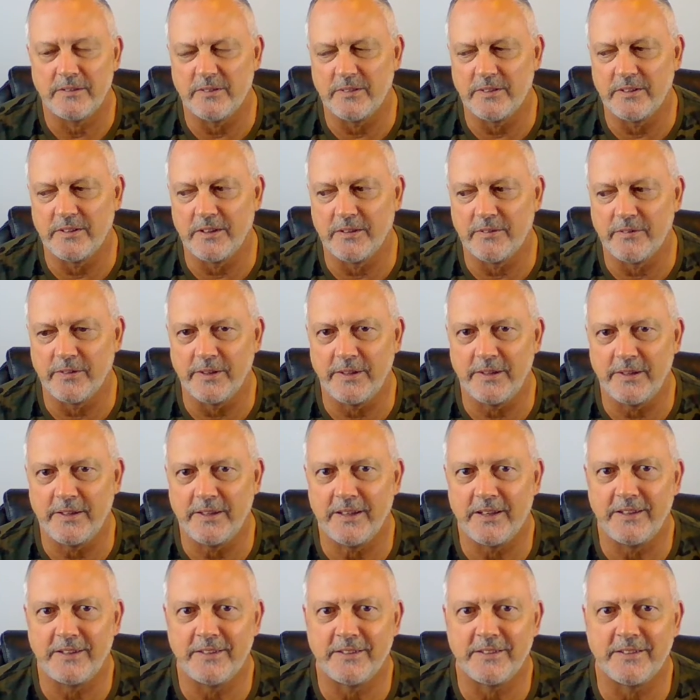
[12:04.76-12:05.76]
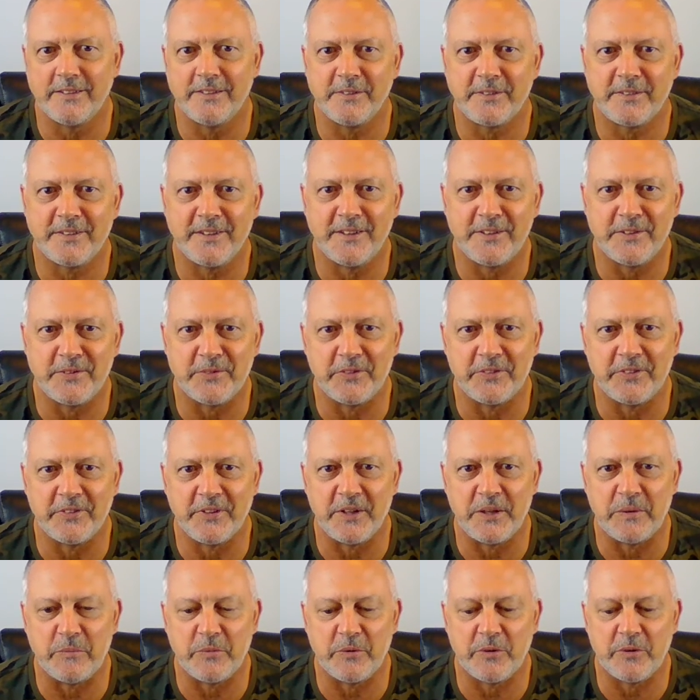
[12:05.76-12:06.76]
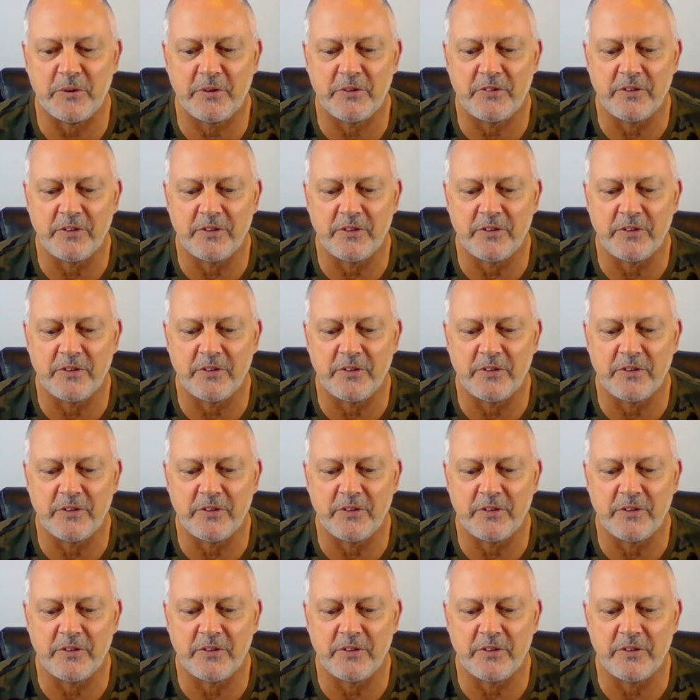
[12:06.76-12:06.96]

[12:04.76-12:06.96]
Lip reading: Well, not really tanks in those countries anymore,